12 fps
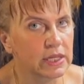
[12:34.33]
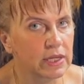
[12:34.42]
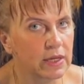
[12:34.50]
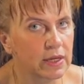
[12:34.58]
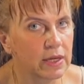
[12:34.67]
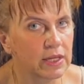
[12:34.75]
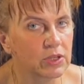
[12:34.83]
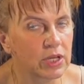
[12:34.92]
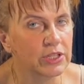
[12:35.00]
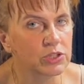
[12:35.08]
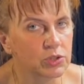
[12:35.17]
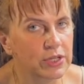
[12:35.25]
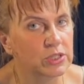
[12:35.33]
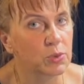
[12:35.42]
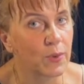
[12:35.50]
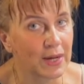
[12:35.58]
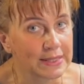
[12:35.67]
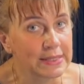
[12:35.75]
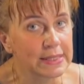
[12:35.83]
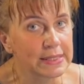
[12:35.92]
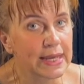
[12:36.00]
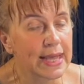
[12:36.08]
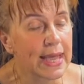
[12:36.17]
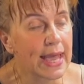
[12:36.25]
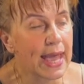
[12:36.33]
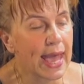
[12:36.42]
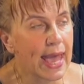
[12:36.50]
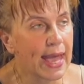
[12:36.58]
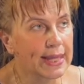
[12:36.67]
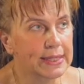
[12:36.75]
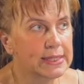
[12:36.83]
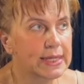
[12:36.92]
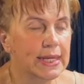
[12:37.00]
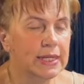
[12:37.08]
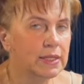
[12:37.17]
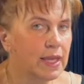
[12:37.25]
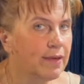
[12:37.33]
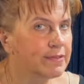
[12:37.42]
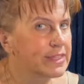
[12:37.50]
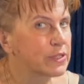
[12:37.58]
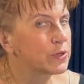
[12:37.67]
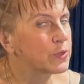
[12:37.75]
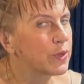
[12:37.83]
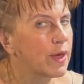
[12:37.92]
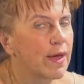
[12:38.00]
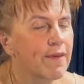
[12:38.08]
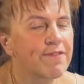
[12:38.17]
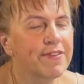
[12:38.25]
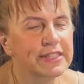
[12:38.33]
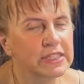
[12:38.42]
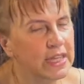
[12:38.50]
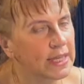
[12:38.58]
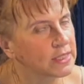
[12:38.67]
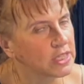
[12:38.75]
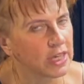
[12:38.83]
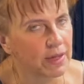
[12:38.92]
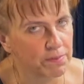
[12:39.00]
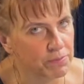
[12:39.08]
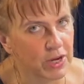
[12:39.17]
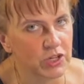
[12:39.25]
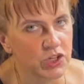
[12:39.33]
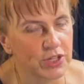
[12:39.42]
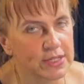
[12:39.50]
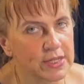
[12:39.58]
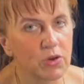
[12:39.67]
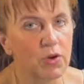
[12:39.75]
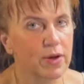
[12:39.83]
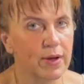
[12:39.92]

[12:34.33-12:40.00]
into it once, and it gives you fantastic impression. So